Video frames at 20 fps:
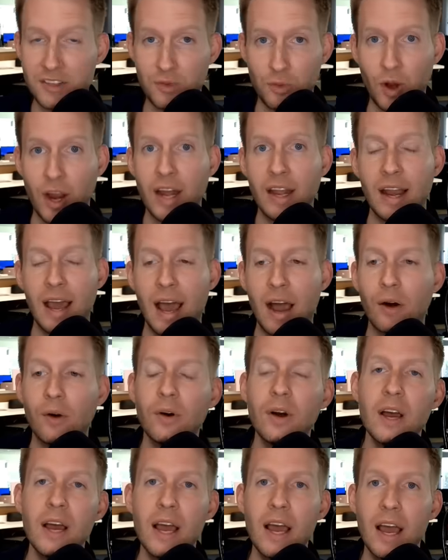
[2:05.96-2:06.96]
right now,
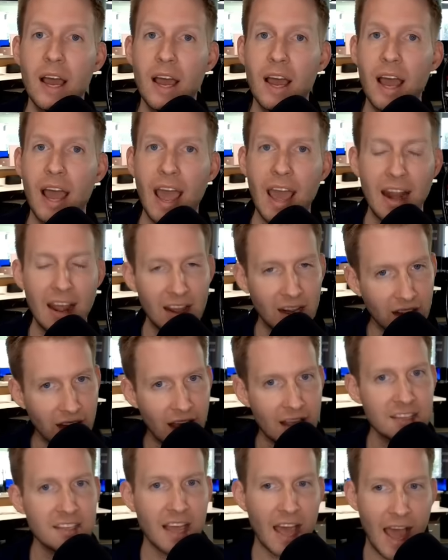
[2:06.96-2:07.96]
and a
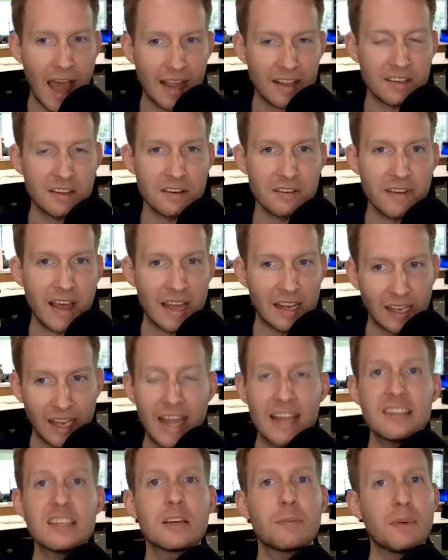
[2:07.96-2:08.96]
less active
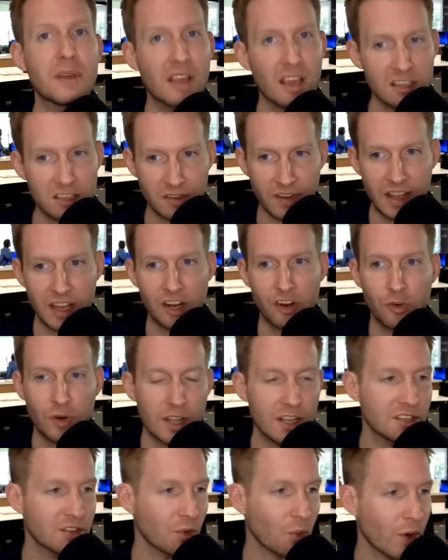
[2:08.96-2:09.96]
Atlantic because of
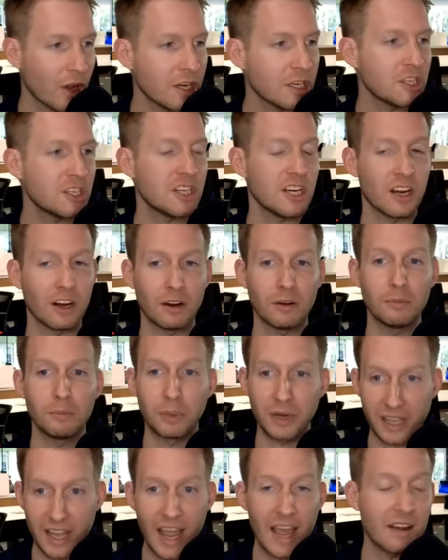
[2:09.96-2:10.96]
increased wind shear.
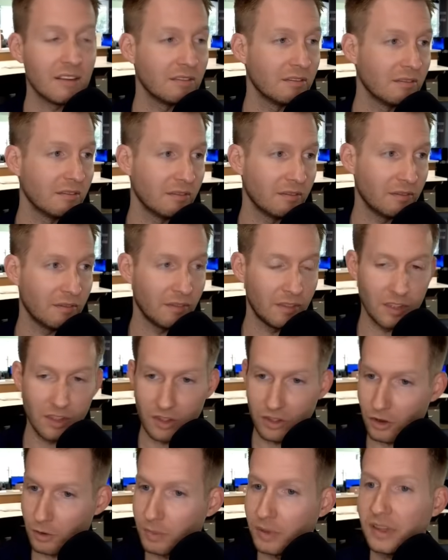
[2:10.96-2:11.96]
But again,
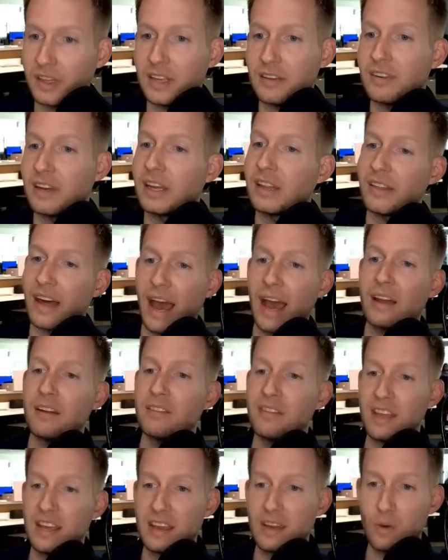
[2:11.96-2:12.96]
they're believing that
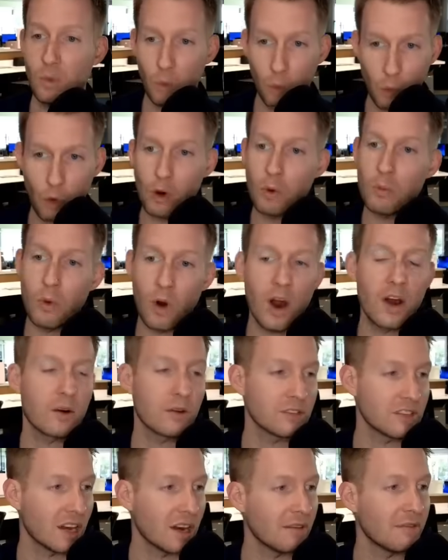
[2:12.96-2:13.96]
the warm
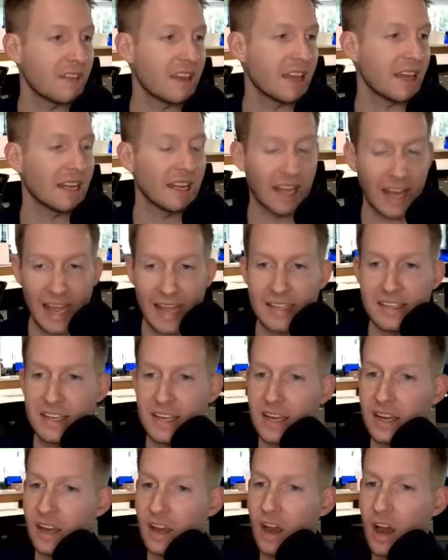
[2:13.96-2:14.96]
waters of the
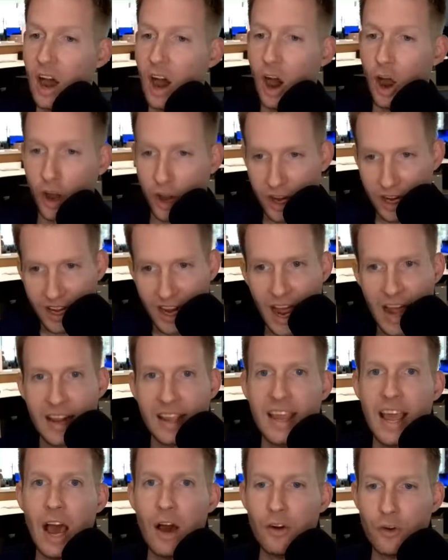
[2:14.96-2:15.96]
Atlantic are going to kind of
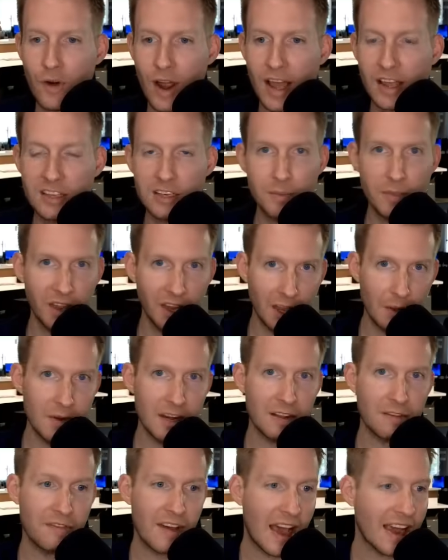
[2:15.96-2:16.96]
counteract some of the
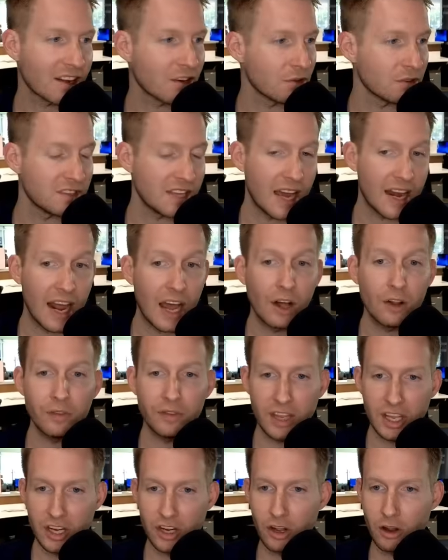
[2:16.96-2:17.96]
limiting factors that El
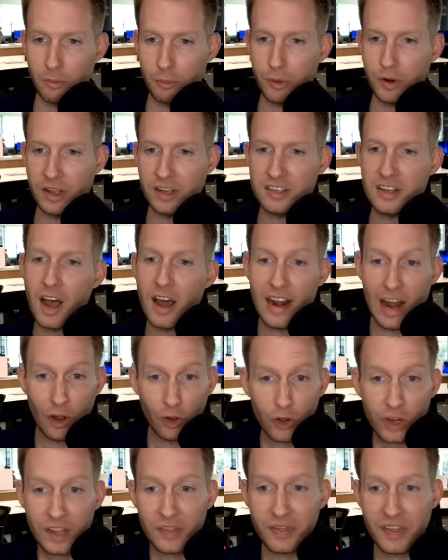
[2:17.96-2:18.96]
Nino brings on. Now,
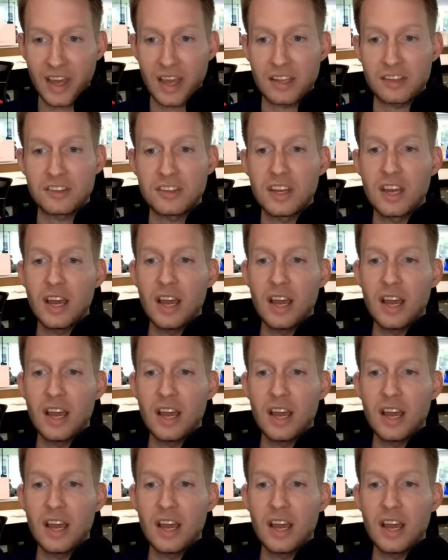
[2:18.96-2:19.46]
look at this.